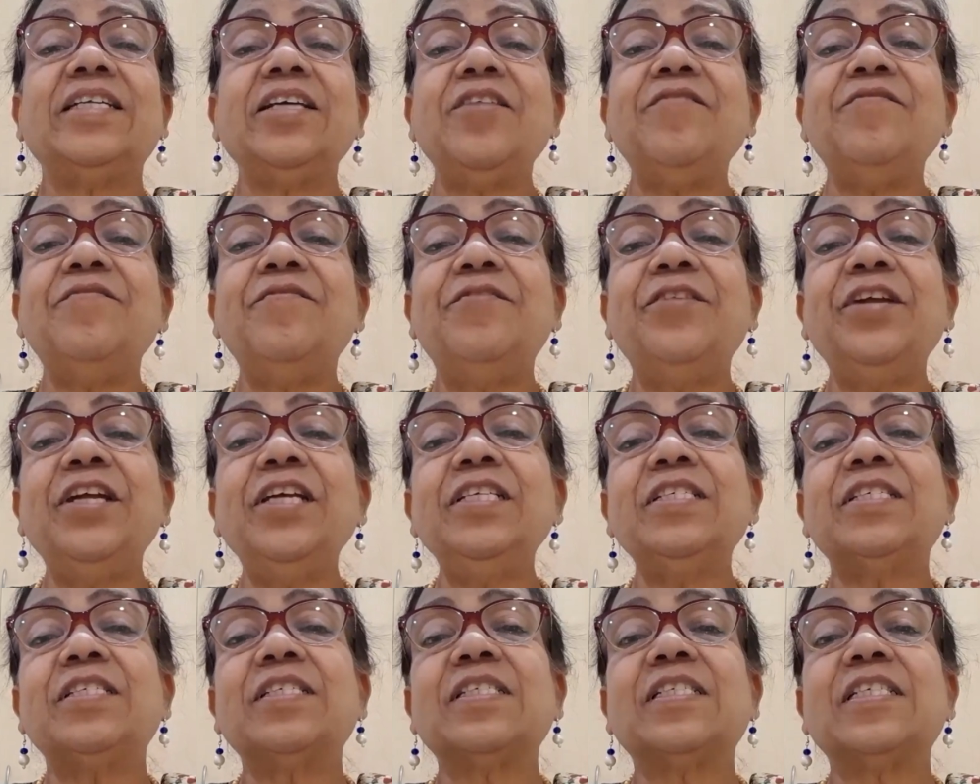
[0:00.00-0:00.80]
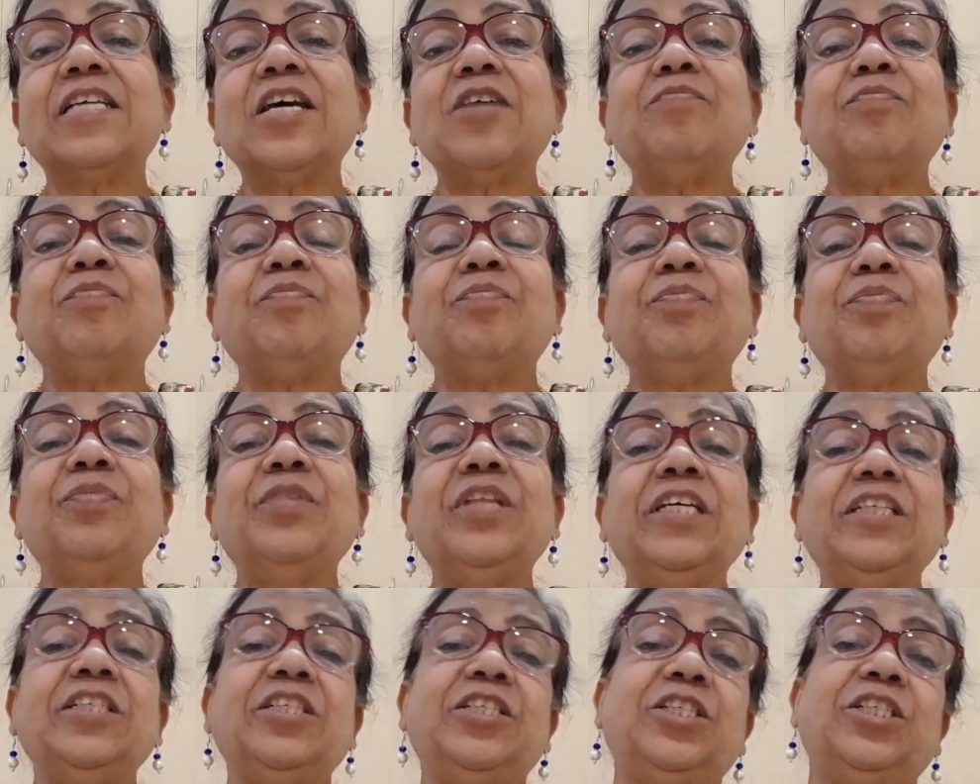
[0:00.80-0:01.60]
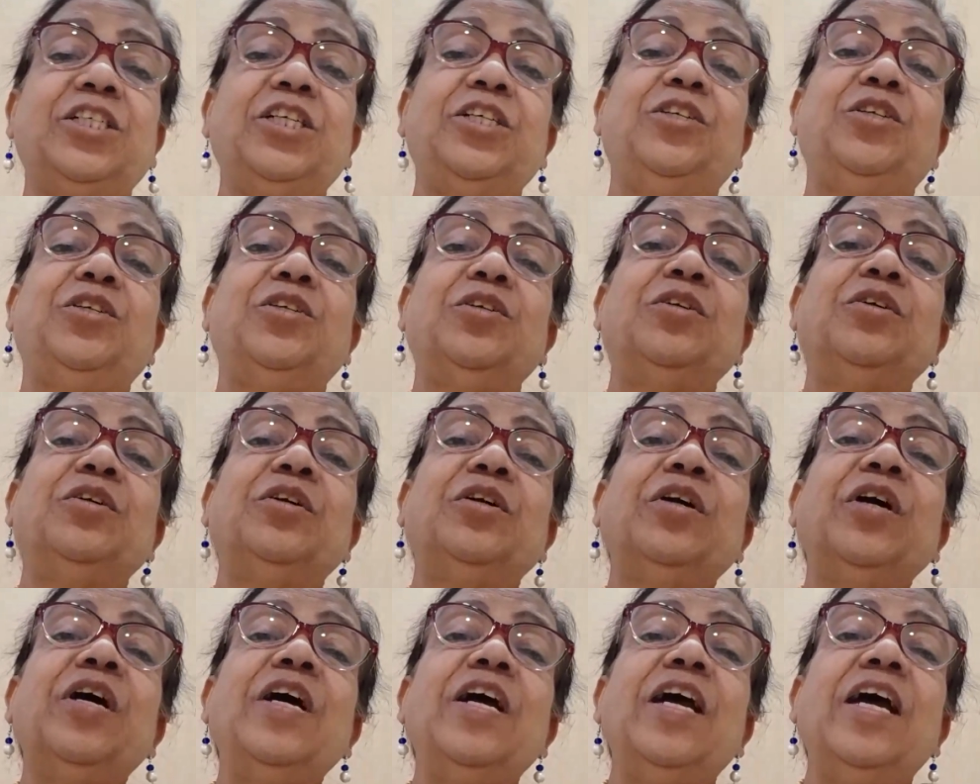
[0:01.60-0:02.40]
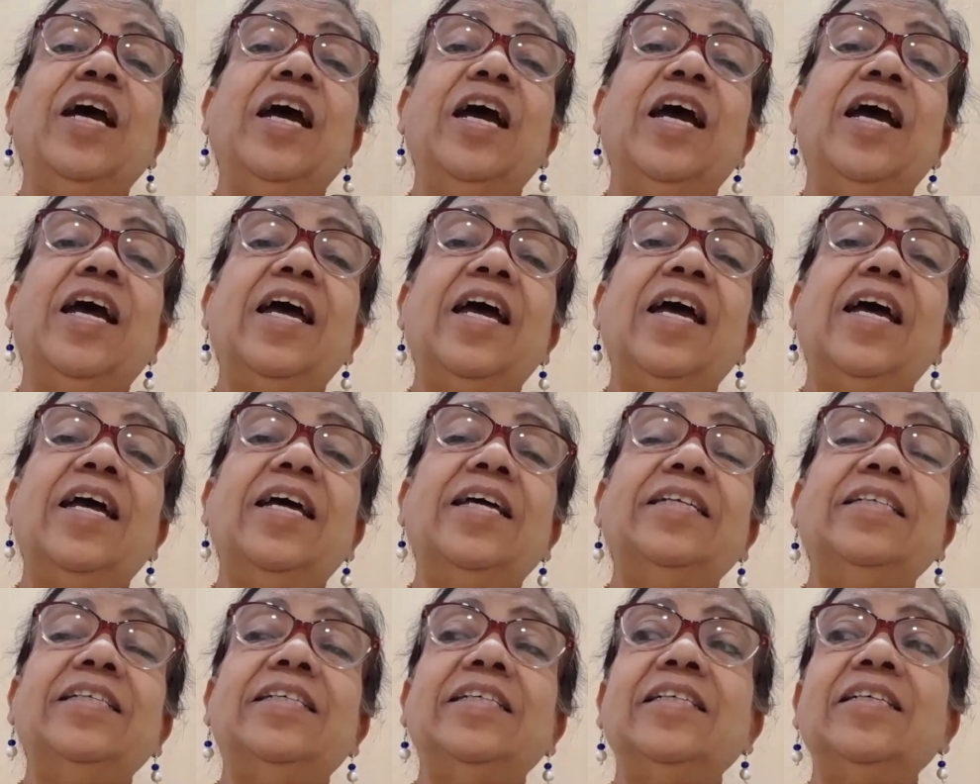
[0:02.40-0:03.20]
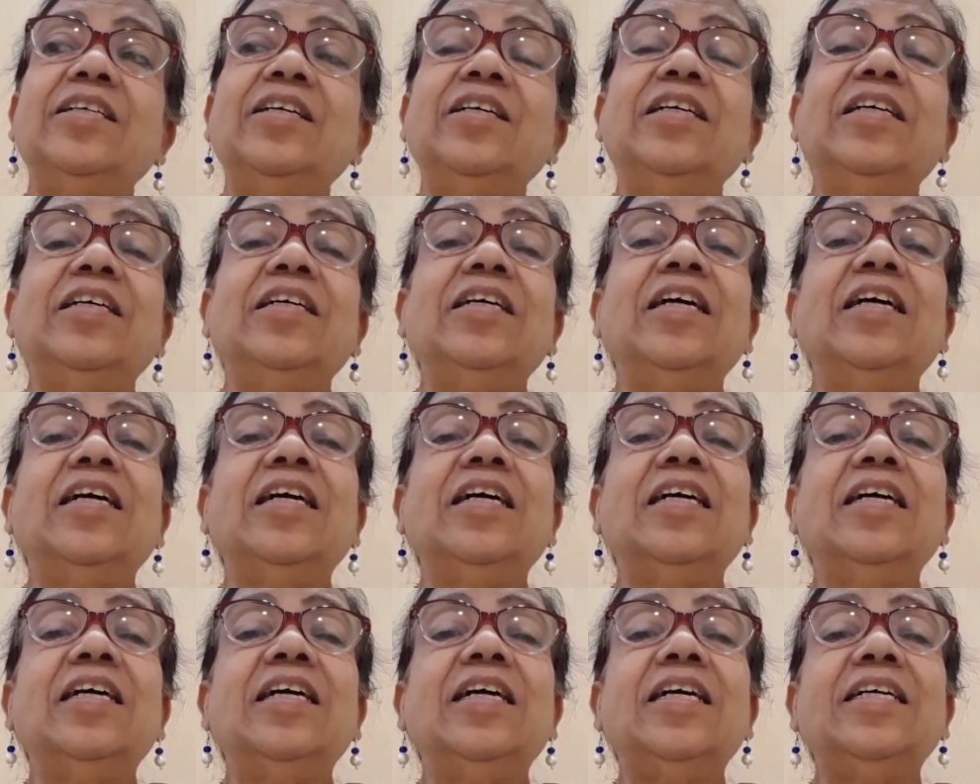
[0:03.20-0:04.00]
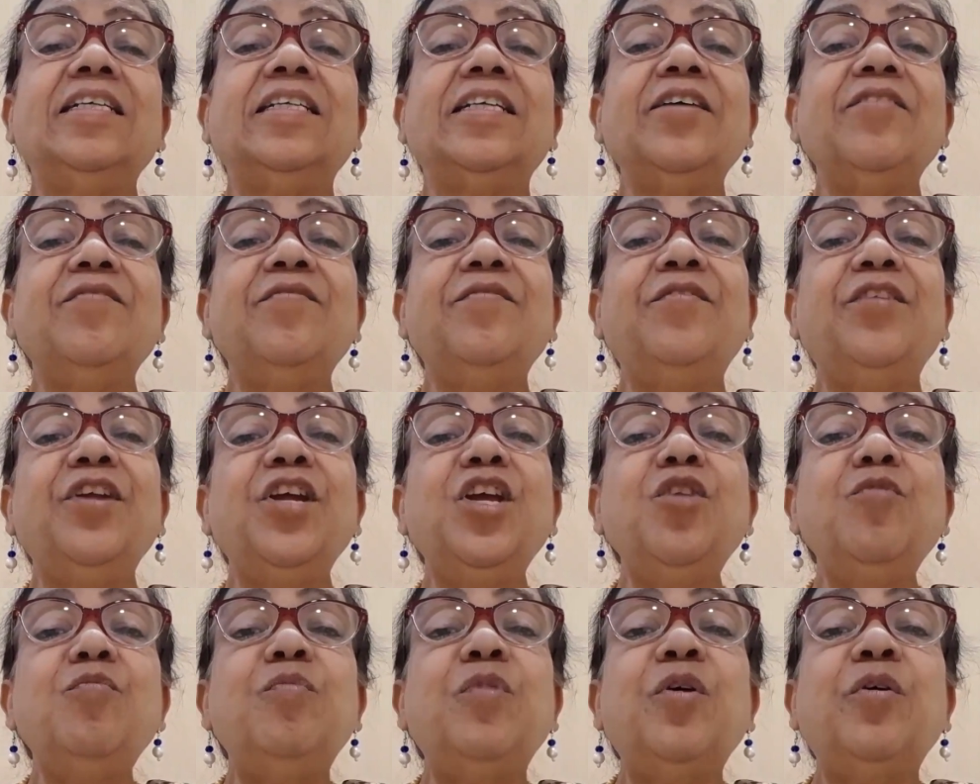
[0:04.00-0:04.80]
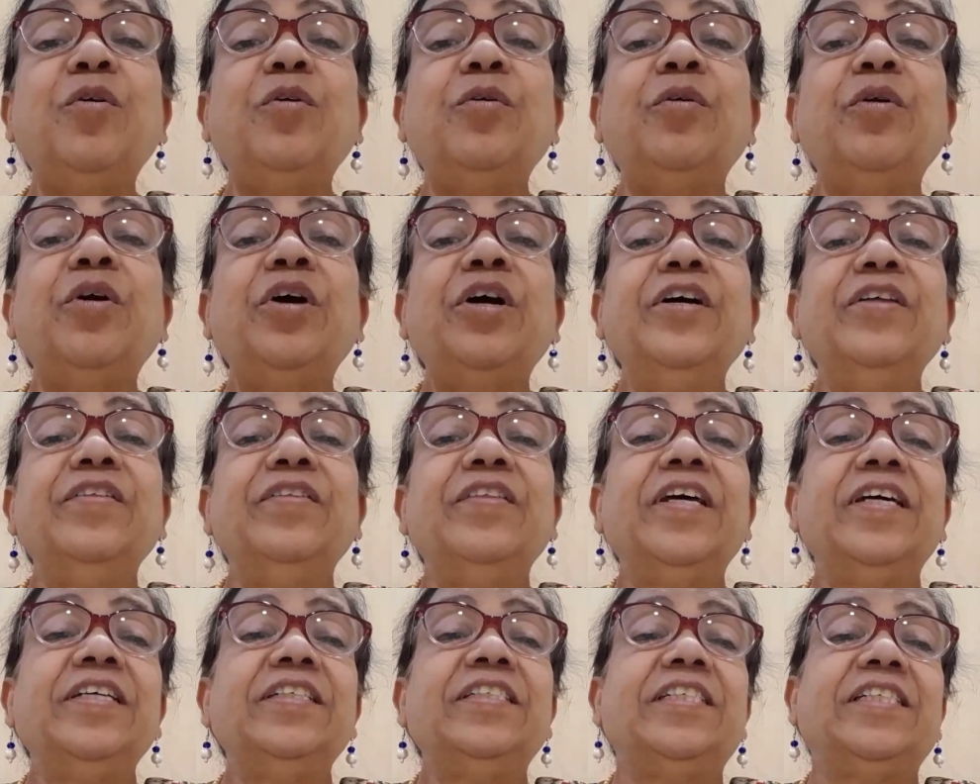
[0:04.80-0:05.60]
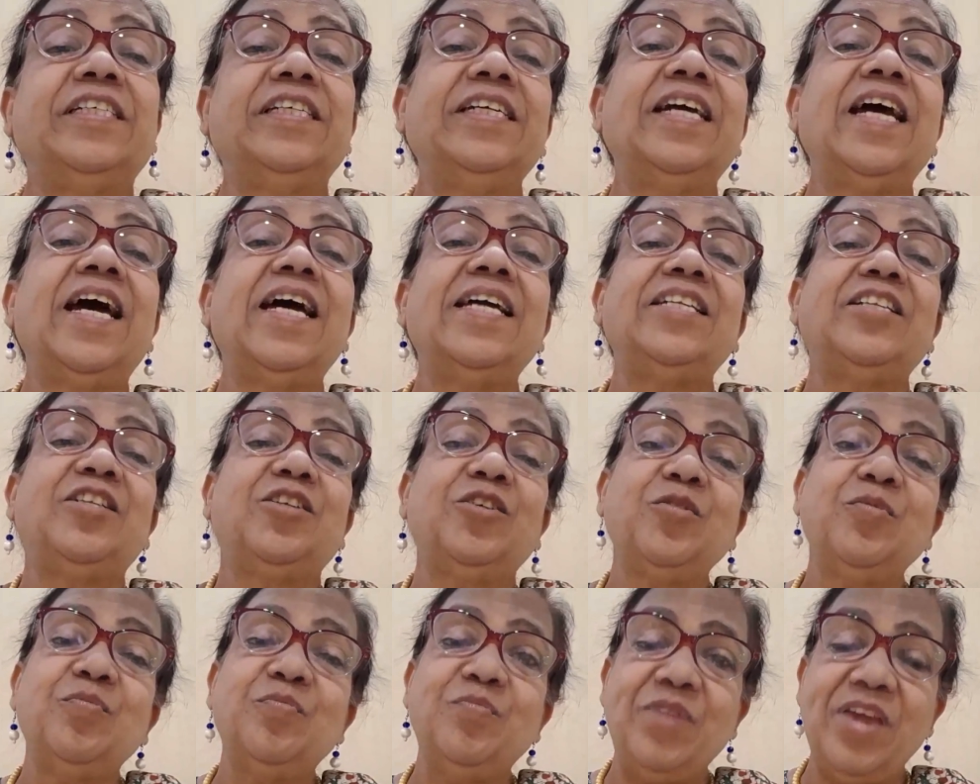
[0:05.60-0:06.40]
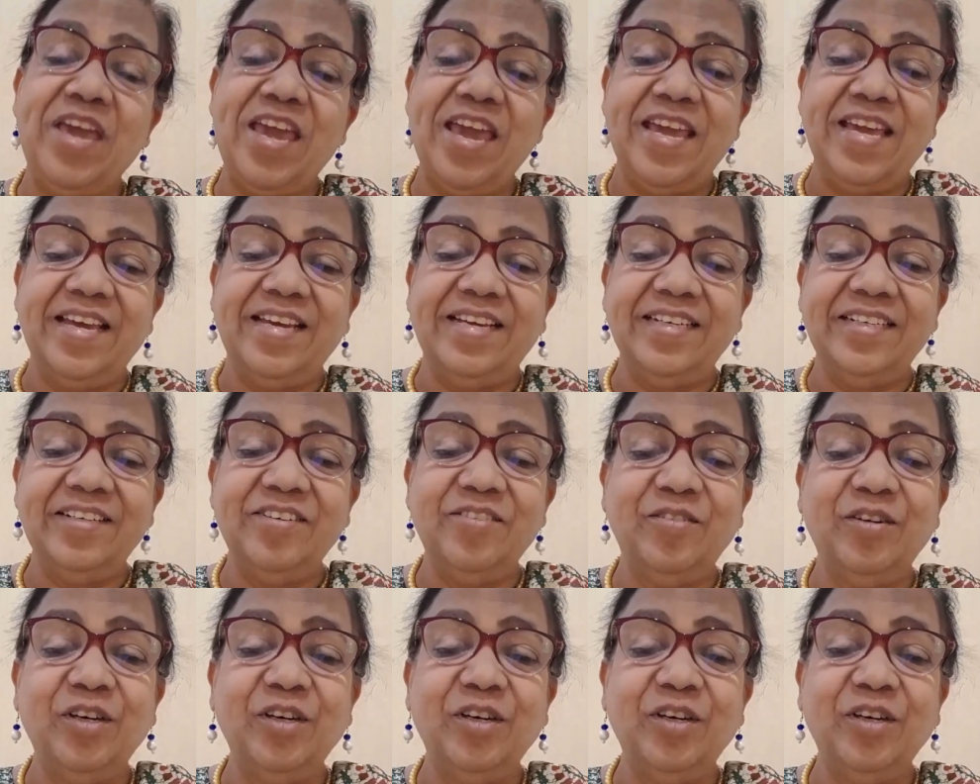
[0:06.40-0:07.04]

every step that she took and at every move that she had to make.